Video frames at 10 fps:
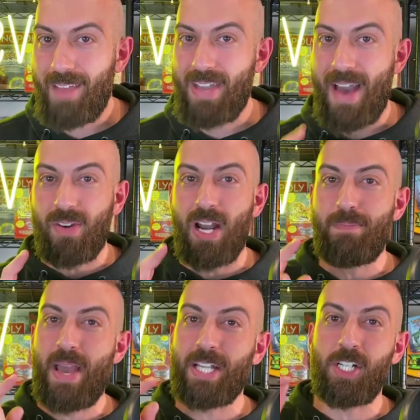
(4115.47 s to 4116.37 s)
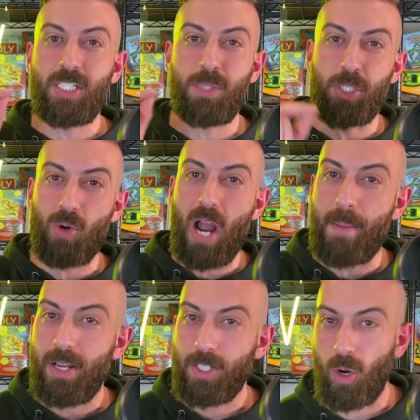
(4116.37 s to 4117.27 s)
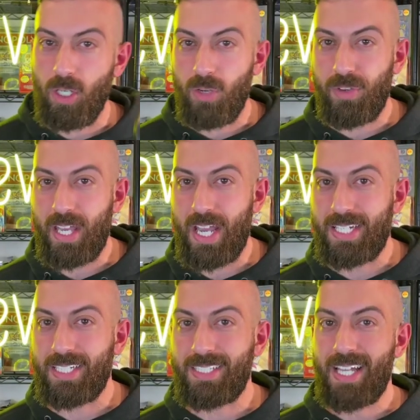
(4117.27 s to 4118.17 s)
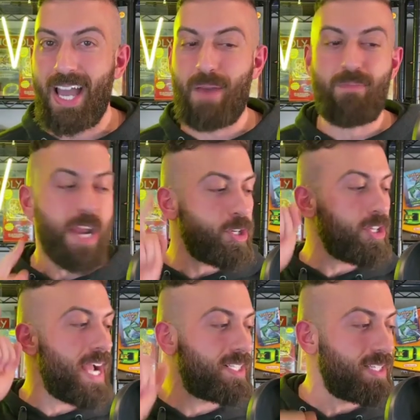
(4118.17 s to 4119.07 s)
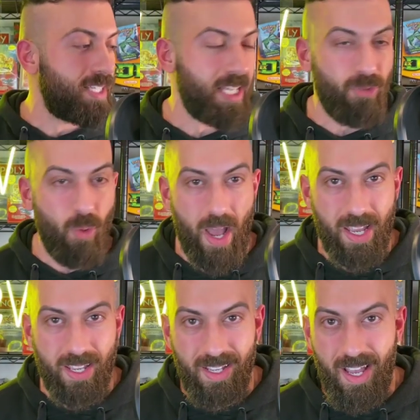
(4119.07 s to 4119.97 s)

If you haven't already, make sure you subscribe, turn on notifications, and make sure you enter the giveaway.